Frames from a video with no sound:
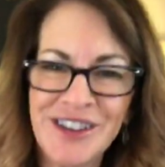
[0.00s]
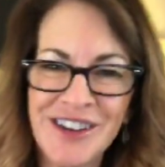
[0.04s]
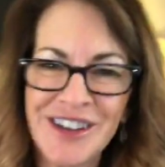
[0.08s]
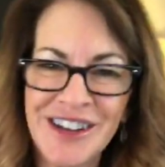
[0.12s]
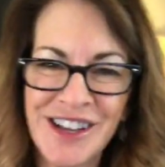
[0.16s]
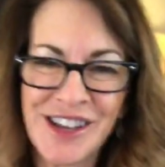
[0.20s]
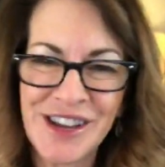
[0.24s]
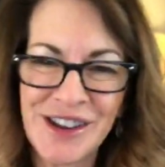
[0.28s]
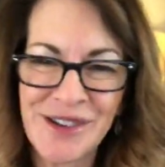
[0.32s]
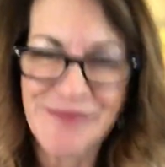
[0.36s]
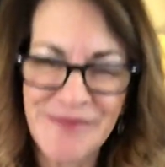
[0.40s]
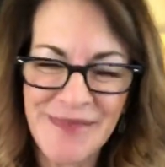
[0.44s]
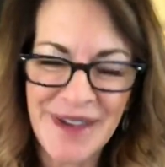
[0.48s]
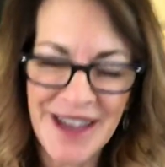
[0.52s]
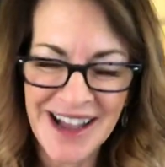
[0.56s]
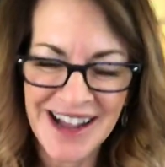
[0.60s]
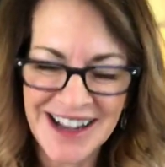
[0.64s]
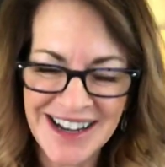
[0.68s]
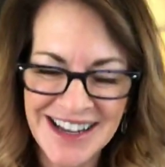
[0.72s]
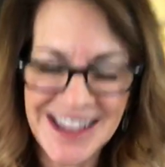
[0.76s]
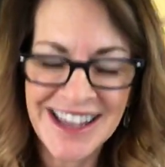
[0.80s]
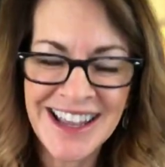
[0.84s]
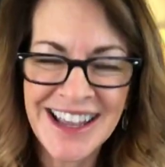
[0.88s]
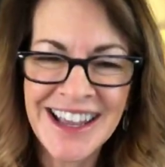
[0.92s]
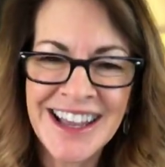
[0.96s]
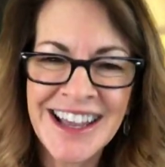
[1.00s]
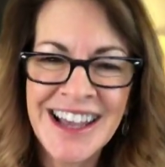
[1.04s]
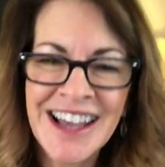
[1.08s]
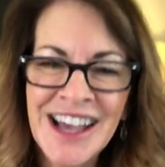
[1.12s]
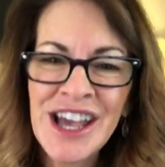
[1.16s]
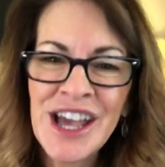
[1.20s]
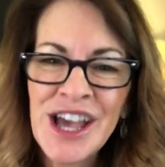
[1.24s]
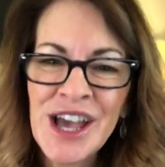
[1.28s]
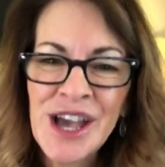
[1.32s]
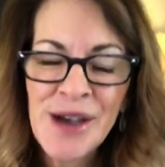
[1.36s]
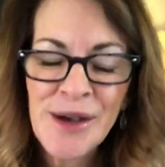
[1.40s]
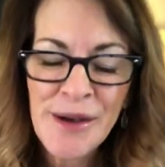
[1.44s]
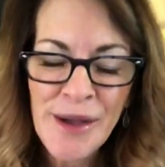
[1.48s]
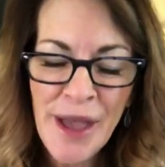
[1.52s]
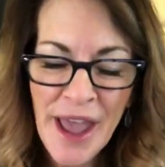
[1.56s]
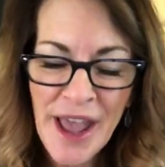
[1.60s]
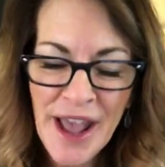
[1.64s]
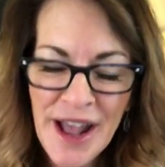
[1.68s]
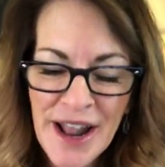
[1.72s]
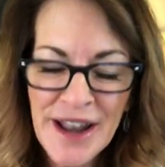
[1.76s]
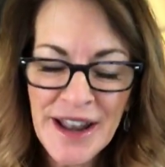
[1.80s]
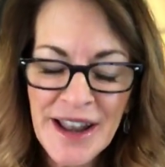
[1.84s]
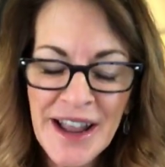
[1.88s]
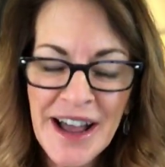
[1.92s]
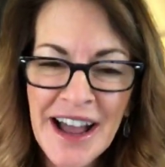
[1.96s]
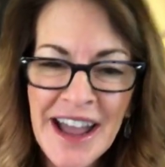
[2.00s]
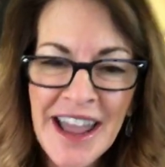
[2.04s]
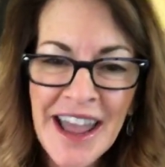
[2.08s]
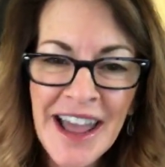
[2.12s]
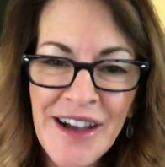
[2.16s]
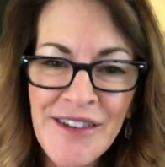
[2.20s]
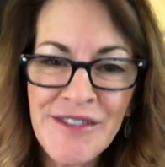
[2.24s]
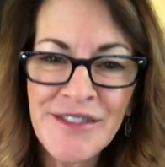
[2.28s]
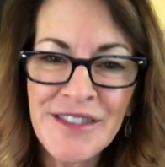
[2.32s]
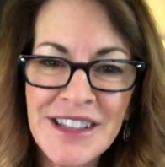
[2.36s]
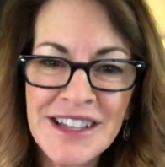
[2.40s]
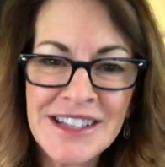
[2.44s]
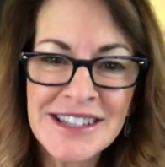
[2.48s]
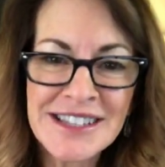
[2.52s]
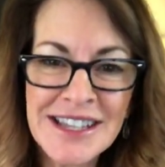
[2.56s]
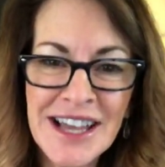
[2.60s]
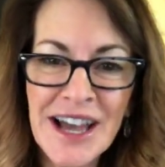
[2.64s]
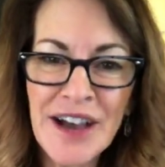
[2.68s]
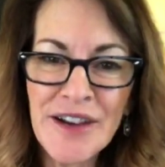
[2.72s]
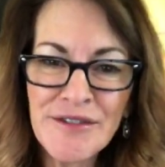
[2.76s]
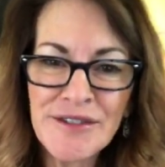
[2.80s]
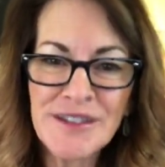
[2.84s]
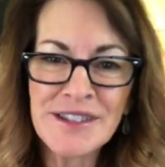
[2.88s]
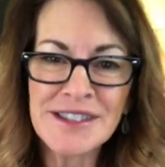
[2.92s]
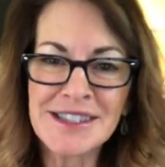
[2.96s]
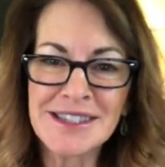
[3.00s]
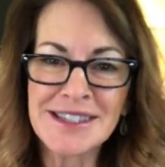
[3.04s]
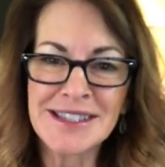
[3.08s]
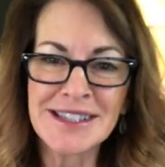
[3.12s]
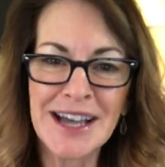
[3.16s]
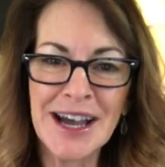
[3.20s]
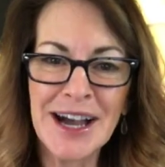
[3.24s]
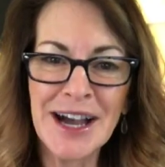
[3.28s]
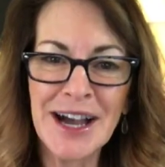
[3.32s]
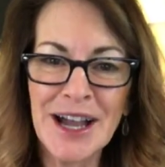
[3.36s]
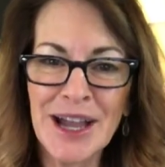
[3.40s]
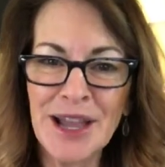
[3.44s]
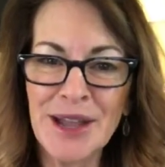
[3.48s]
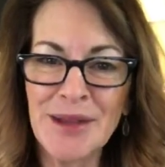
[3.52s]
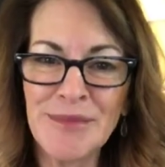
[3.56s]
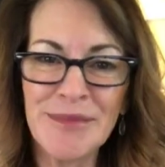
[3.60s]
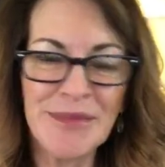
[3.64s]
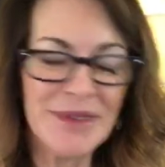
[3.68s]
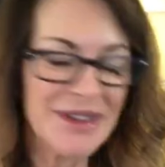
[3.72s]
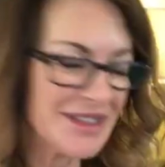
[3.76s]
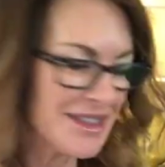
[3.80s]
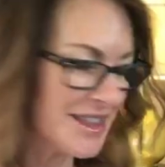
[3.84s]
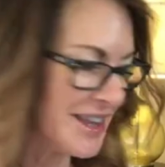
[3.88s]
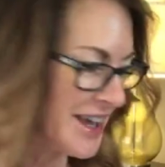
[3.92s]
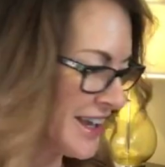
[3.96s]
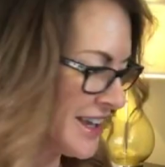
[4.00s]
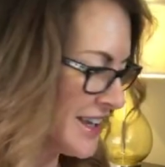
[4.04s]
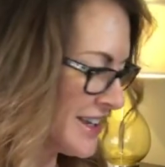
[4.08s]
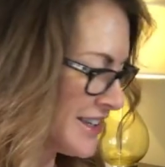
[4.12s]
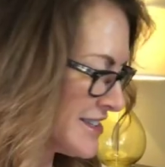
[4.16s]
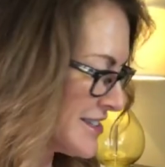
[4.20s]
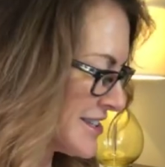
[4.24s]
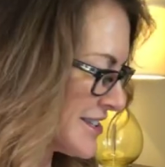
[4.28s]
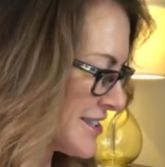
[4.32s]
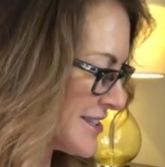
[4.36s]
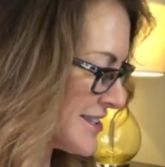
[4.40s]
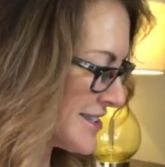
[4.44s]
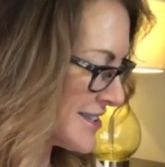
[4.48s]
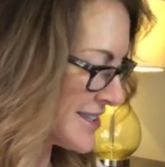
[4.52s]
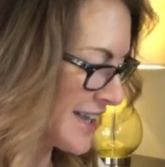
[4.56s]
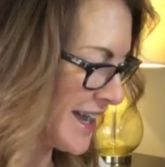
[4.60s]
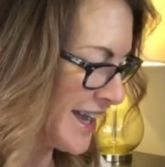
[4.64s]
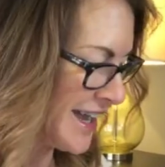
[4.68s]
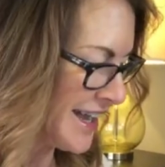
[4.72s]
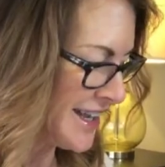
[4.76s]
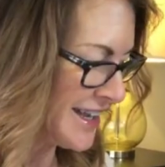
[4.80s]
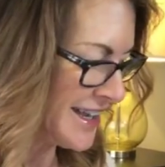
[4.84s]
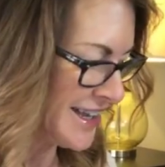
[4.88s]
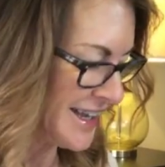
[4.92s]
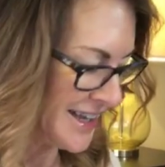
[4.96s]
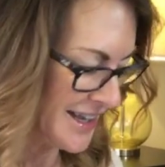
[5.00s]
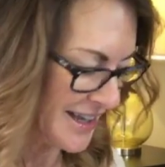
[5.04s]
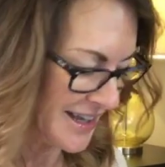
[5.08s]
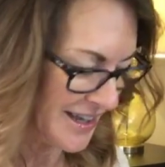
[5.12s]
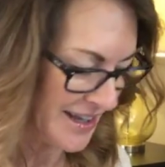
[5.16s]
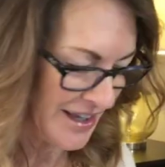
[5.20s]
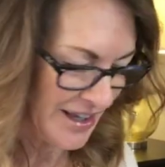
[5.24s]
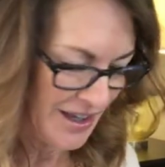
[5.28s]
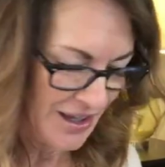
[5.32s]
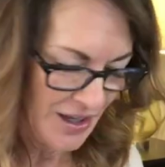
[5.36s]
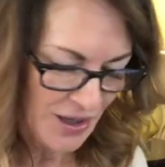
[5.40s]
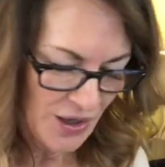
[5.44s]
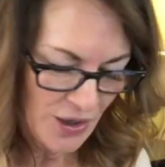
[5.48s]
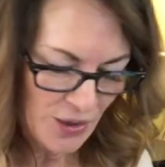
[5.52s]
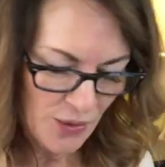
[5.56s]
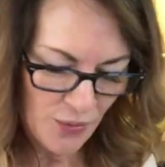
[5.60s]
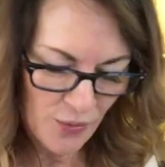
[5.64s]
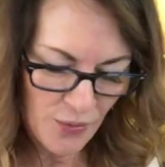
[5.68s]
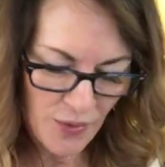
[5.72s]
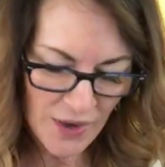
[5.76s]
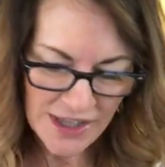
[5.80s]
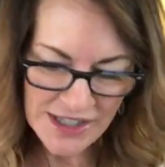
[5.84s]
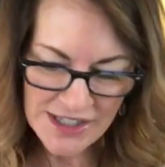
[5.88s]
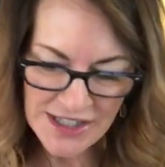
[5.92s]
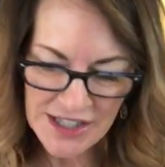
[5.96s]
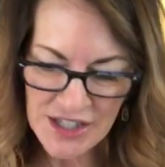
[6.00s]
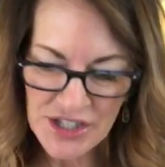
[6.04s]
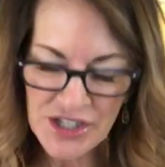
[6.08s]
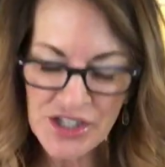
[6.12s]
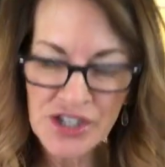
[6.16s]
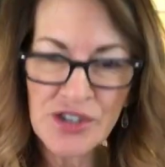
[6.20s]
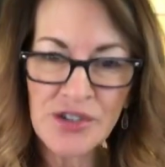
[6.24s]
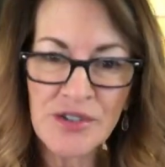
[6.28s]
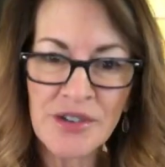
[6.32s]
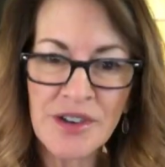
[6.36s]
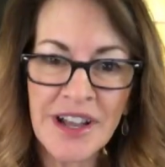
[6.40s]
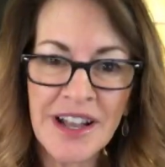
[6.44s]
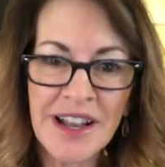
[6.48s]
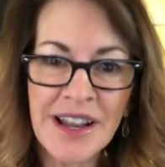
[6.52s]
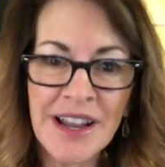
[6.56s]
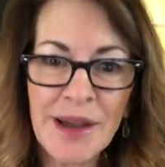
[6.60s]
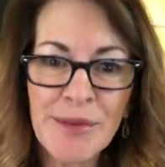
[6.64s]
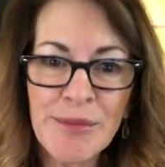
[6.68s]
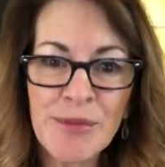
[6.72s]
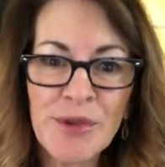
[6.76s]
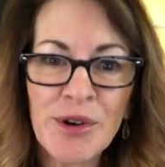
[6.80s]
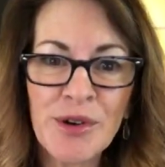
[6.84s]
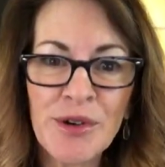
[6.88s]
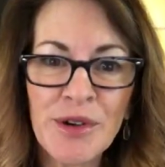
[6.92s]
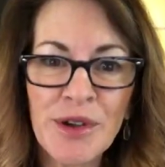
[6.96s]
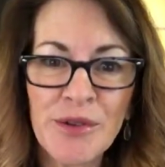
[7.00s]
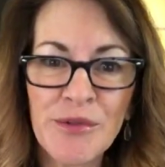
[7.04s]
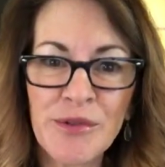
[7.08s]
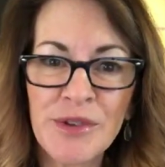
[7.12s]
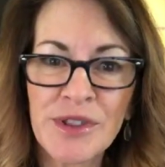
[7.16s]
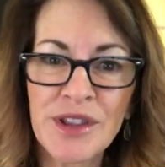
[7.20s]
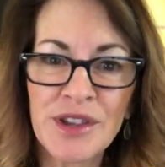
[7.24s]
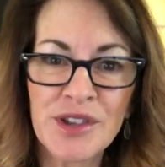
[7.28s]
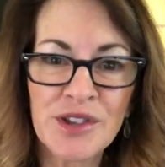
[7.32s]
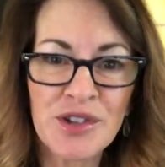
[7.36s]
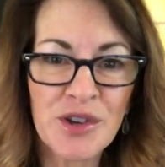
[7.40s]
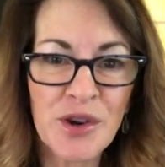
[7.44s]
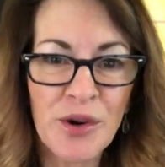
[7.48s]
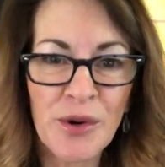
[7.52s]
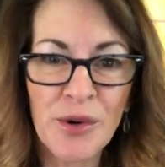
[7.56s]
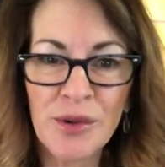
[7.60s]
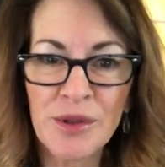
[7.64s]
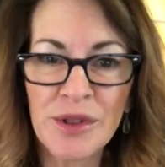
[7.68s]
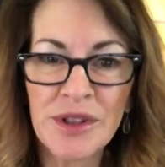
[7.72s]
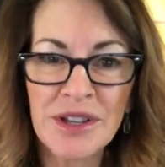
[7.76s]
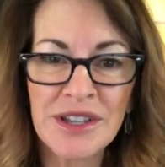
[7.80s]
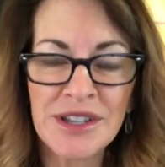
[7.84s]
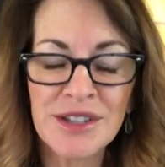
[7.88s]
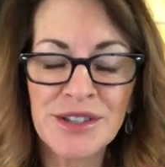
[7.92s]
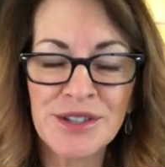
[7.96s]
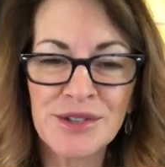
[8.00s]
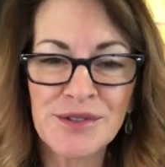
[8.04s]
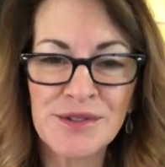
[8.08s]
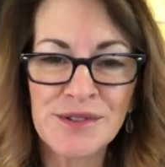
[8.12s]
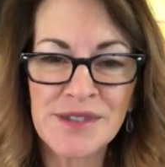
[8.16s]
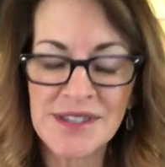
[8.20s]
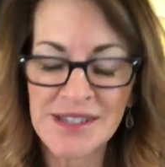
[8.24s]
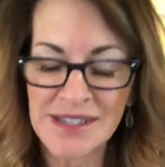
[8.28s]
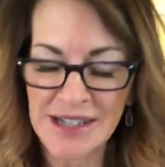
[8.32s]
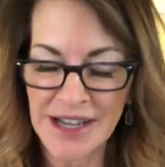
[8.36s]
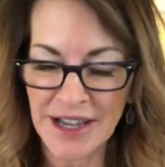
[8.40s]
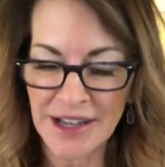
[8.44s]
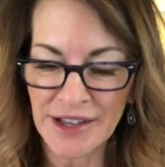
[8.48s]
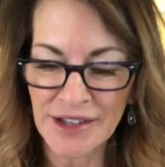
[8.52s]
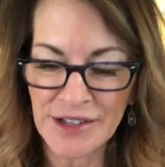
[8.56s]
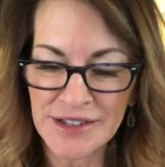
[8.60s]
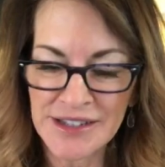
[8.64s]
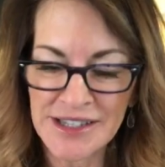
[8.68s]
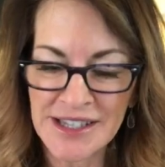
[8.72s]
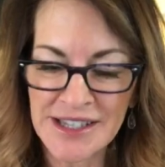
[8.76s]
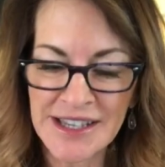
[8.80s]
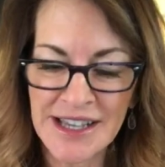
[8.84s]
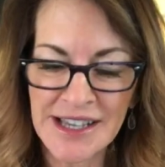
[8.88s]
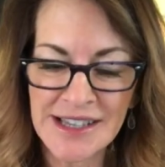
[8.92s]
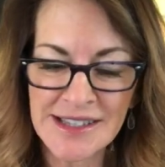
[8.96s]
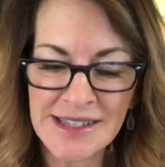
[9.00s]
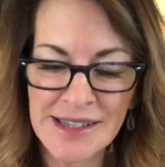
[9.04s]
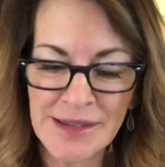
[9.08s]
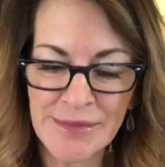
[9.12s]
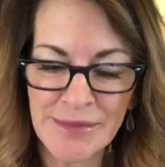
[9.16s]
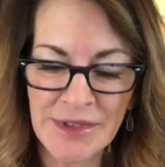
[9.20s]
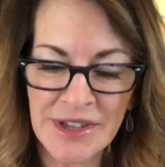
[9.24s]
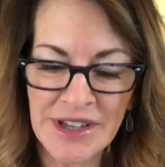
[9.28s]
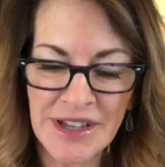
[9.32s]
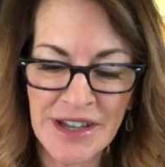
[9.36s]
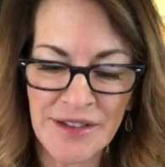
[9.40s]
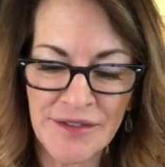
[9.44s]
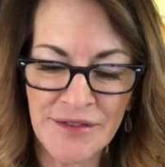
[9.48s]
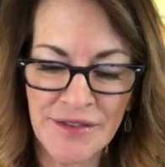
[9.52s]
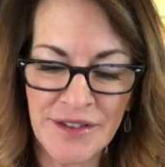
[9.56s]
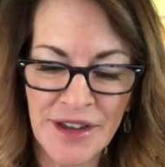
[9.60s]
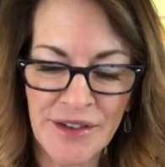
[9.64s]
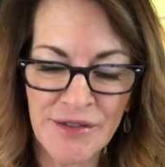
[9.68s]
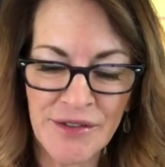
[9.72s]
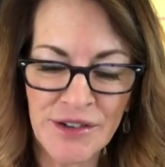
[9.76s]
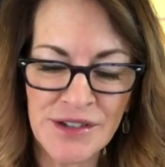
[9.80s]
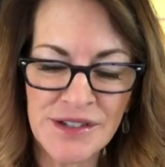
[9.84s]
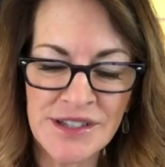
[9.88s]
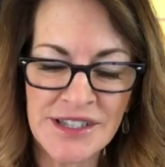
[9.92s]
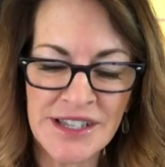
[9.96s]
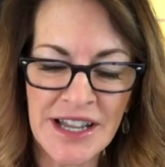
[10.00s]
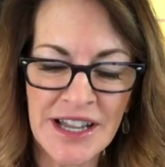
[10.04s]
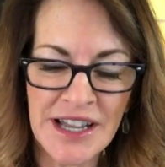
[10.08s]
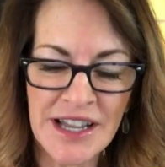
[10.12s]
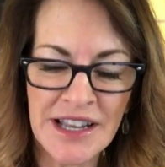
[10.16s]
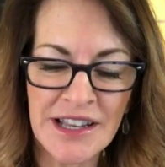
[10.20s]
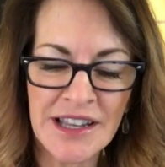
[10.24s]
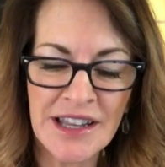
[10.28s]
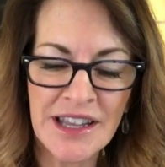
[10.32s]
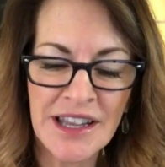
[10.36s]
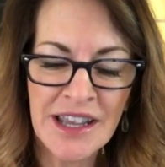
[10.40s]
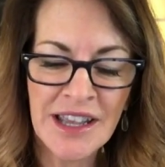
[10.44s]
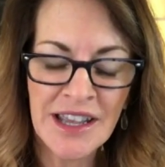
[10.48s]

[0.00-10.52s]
doing your mani. And I have the toughest time like deciding what to do. And I'm going with a totally new style today, something I've never done.